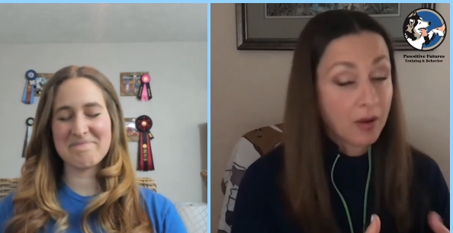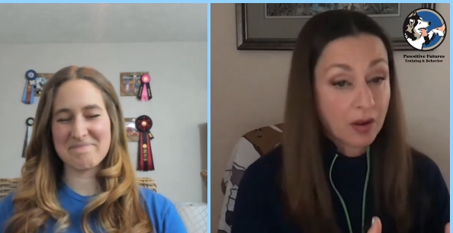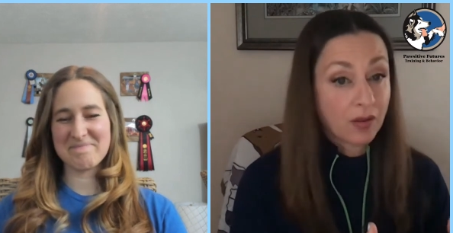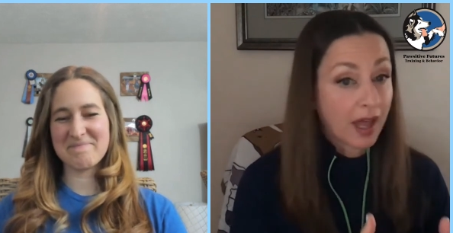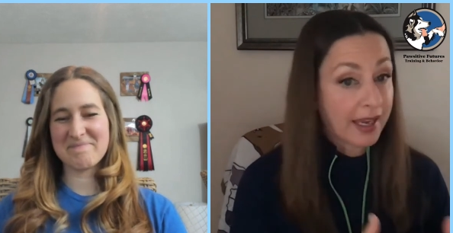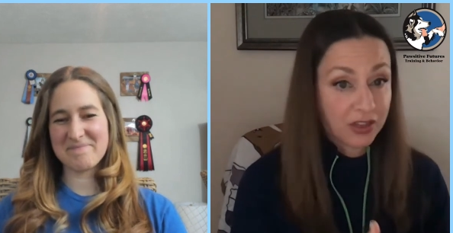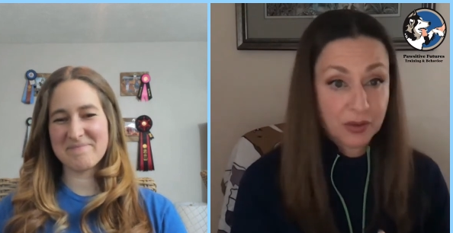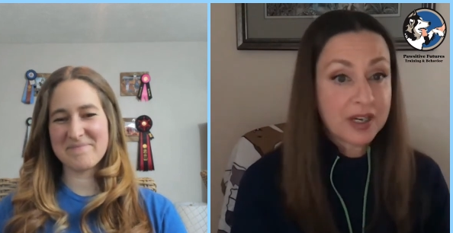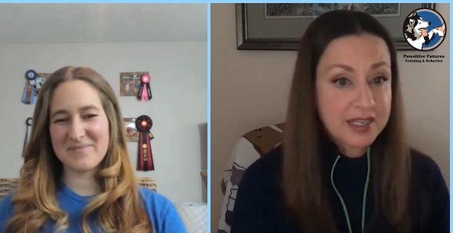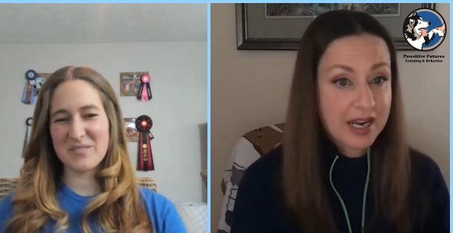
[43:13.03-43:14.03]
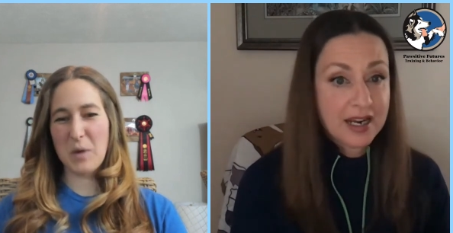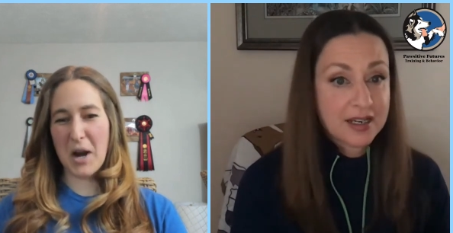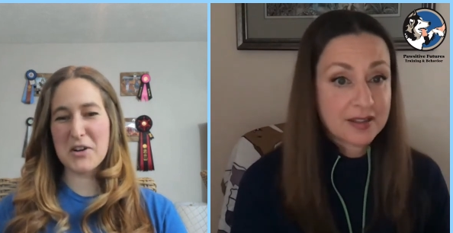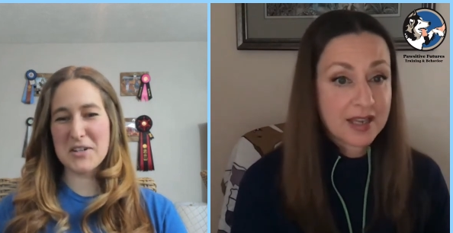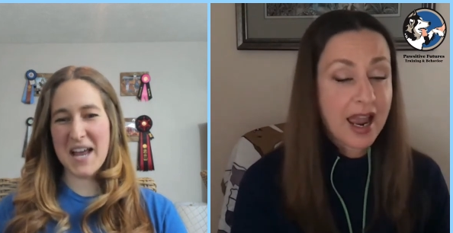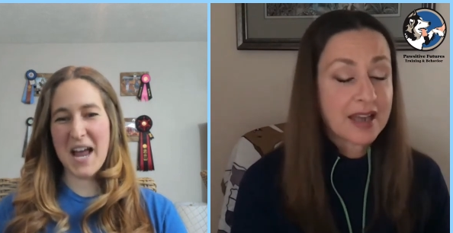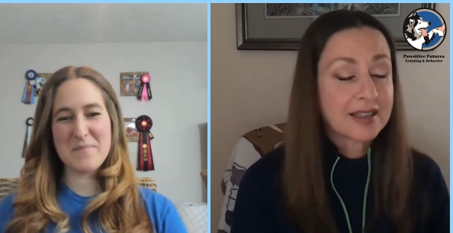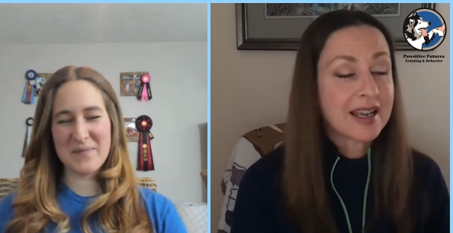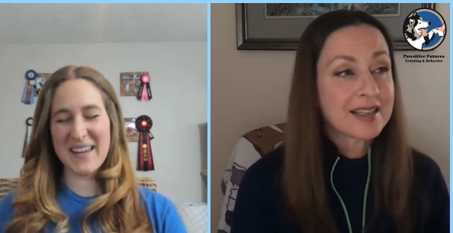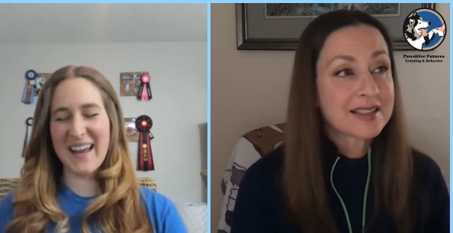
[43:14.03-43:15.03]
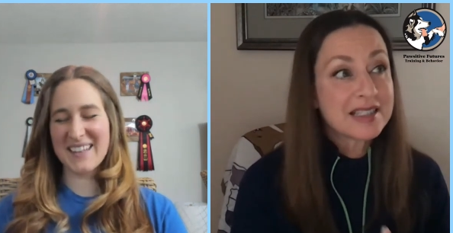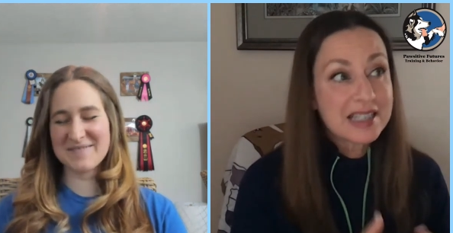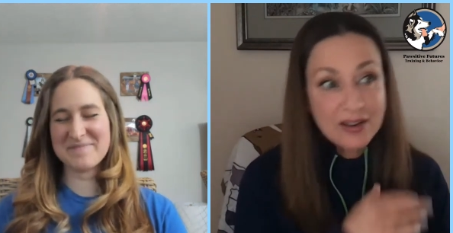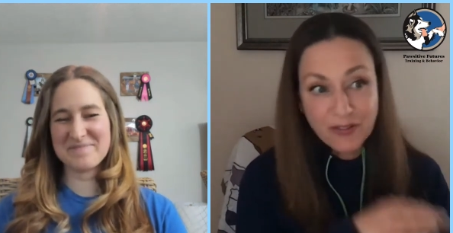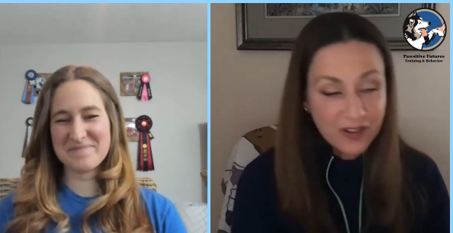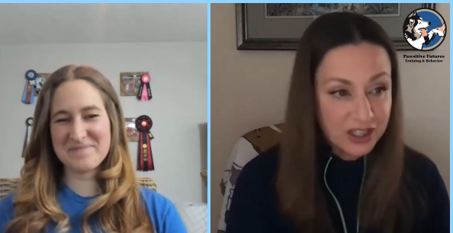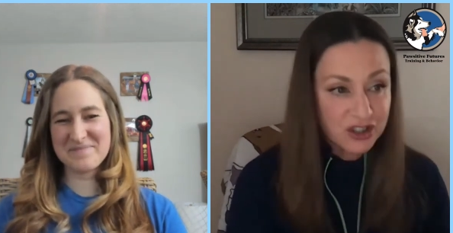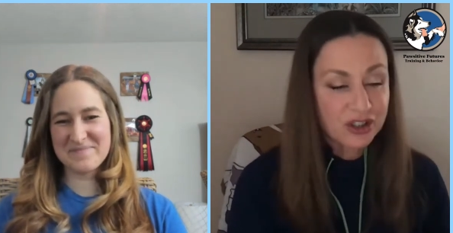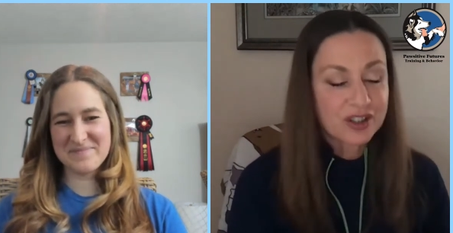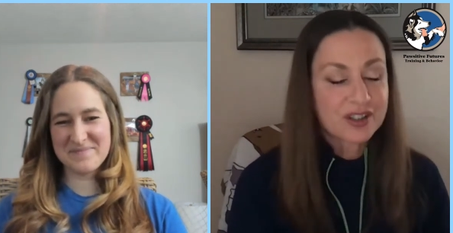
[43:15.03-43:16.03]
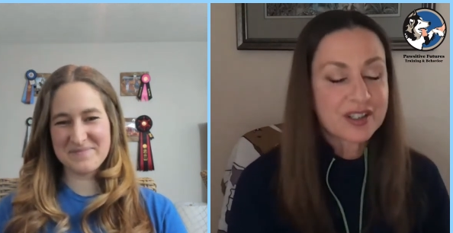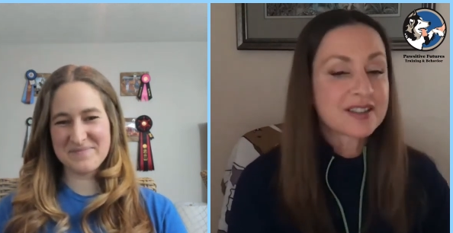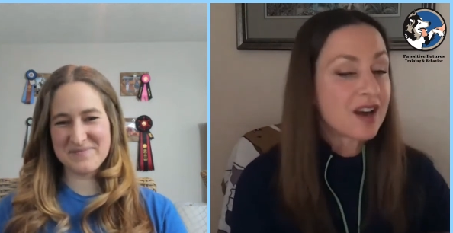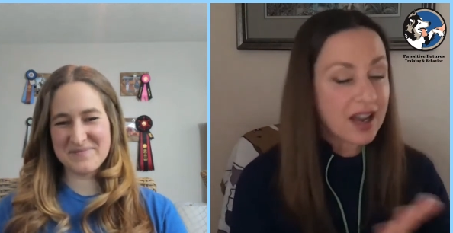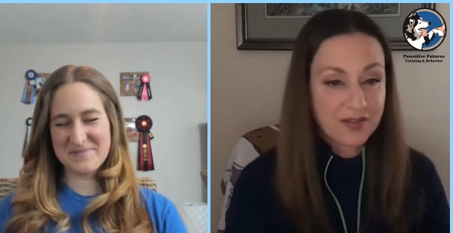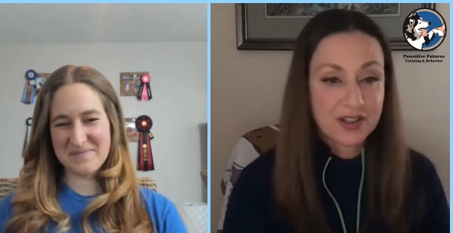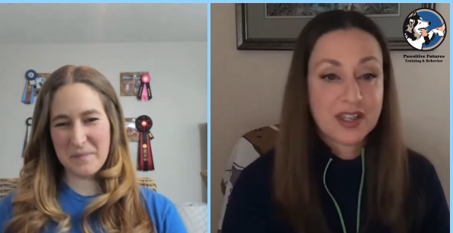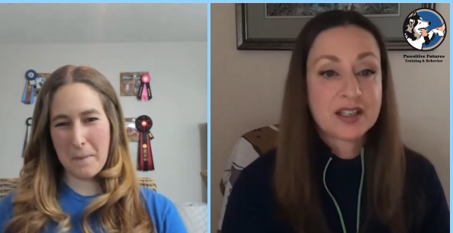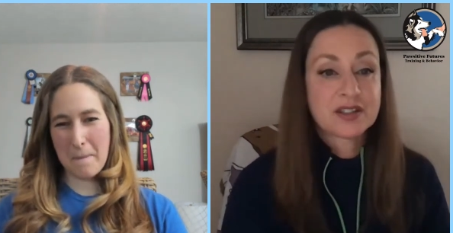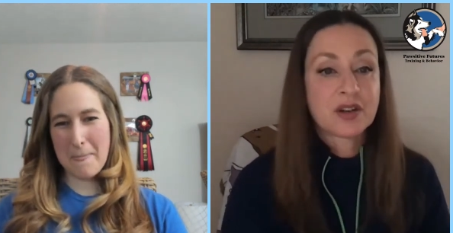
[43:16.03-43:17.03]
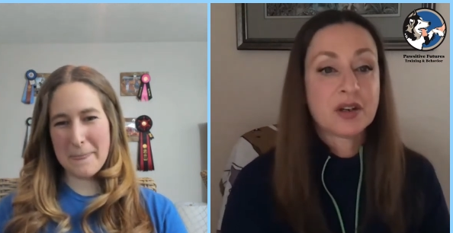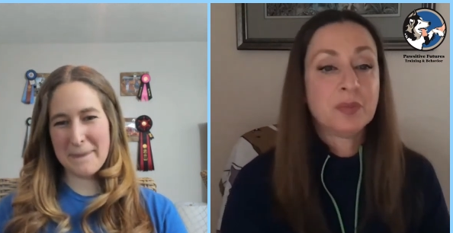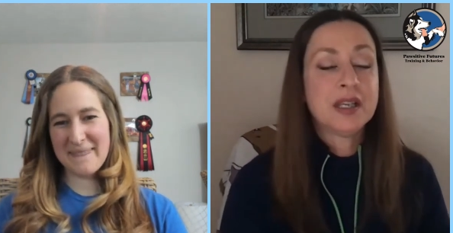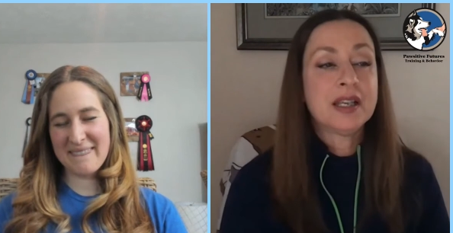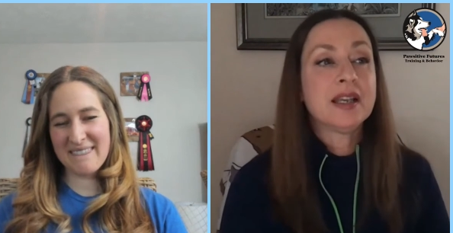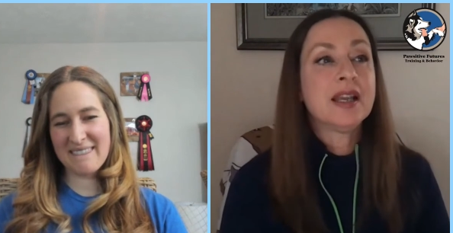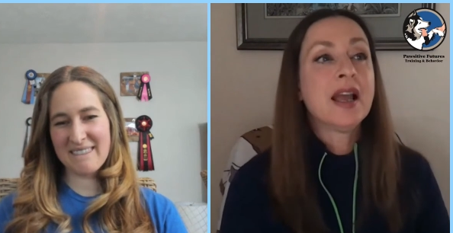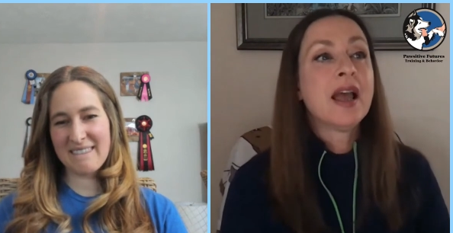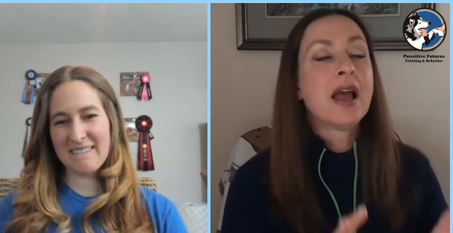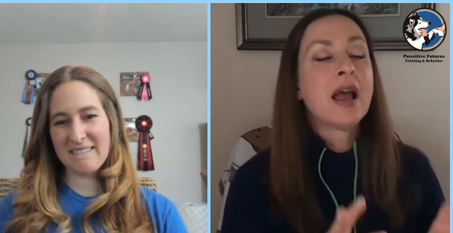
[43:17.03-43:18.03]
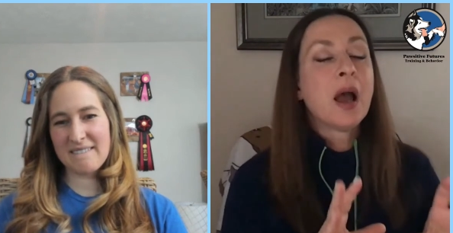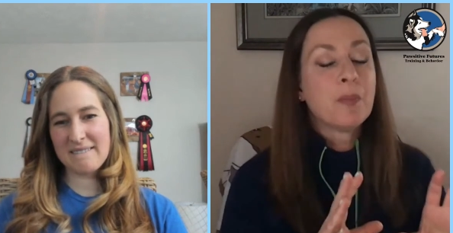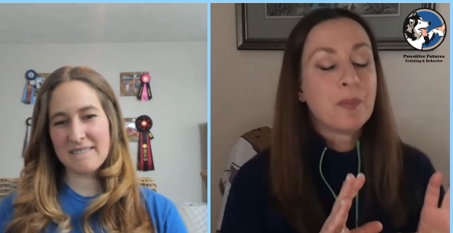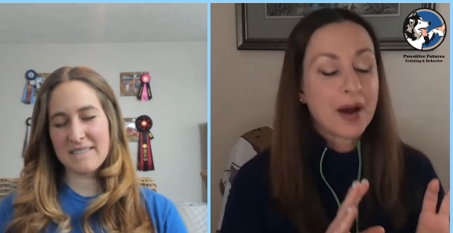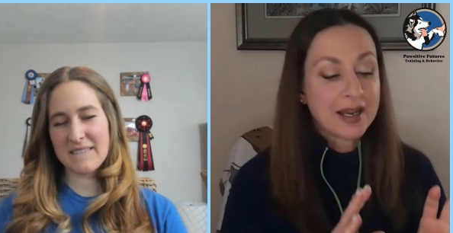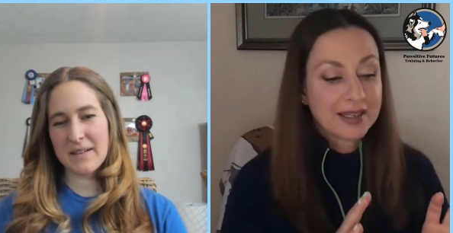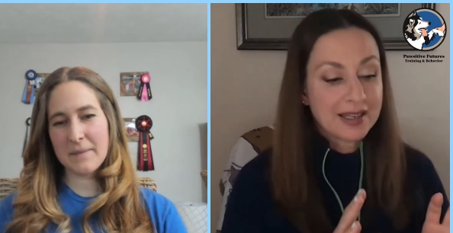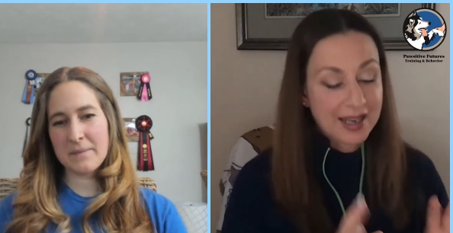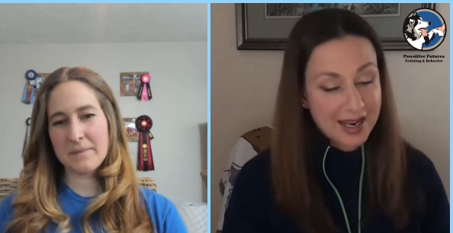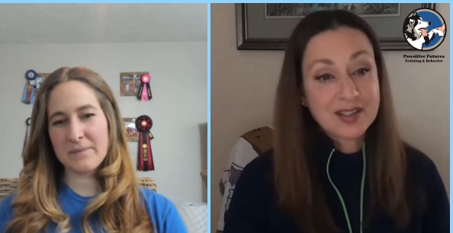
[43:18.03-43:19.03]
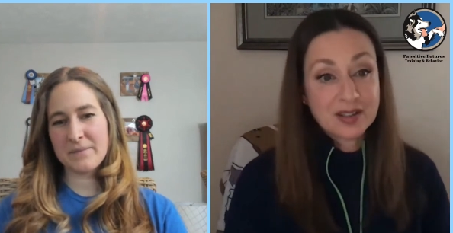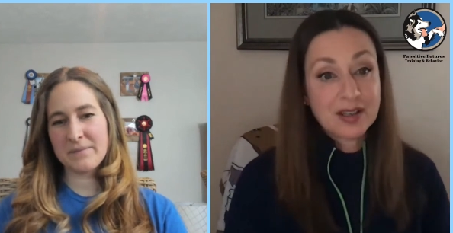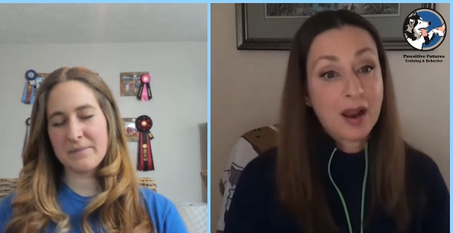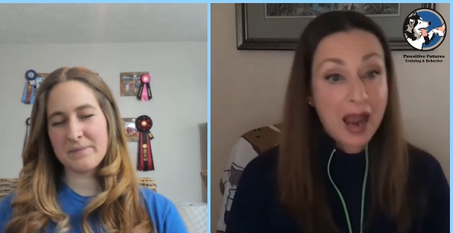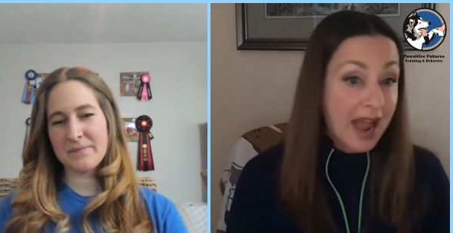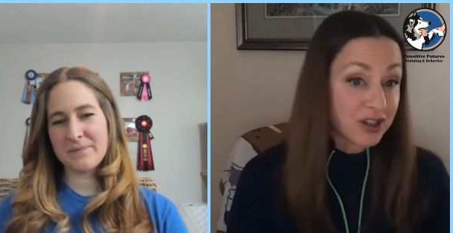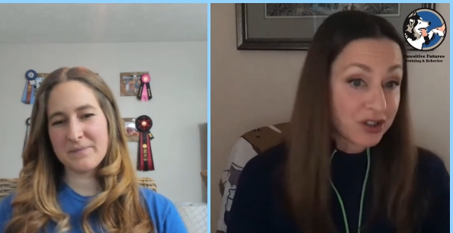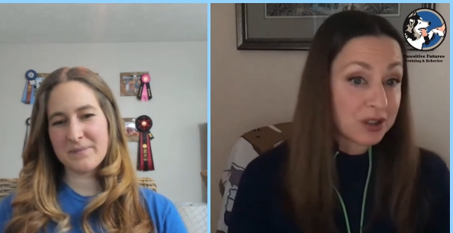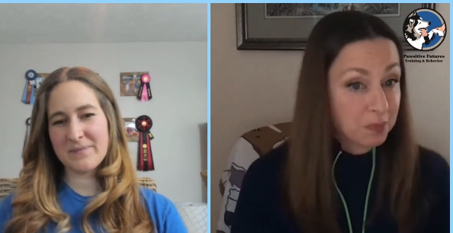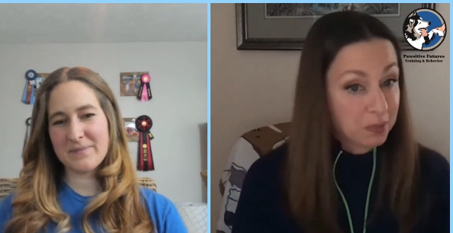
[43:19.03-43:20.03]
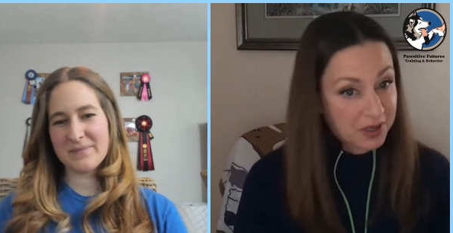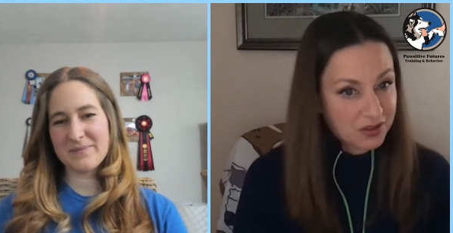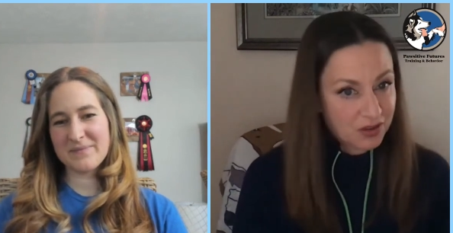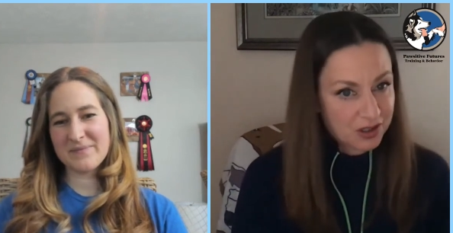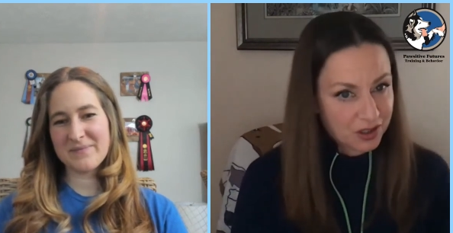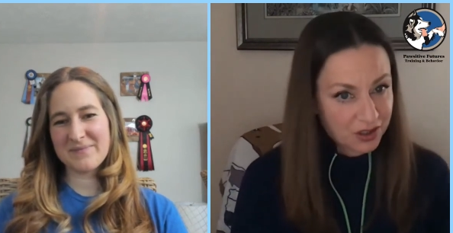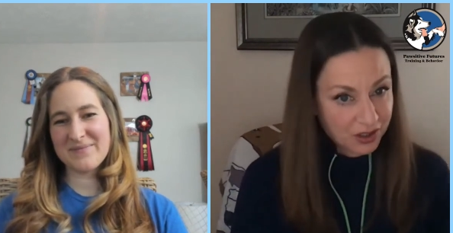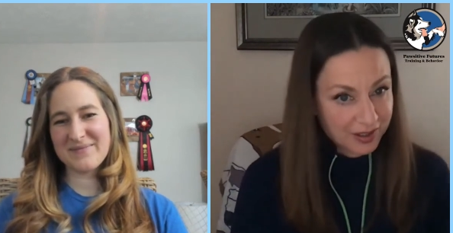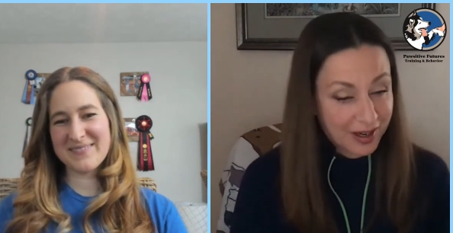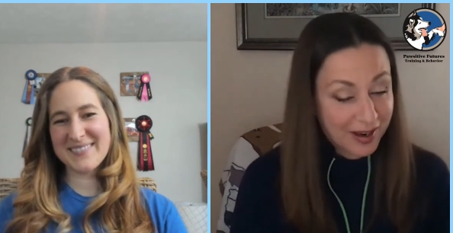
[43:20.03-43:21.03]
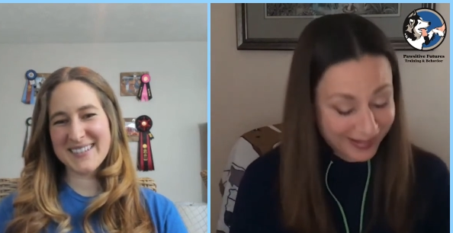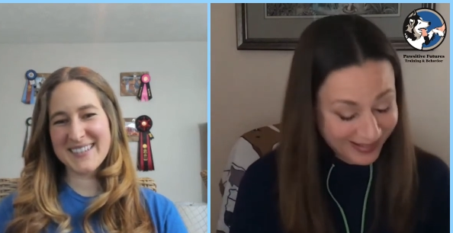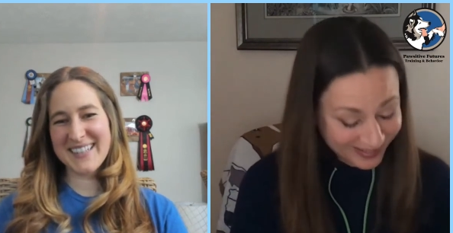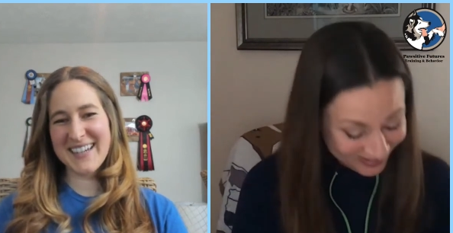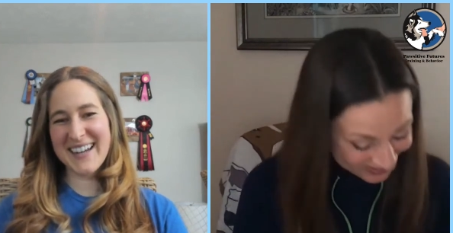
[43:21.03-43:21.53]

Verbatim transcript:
Speaker 1: like three days. And yeah. featured, it's not everything it's going to be, but it's actually pretty darn good. Yeah.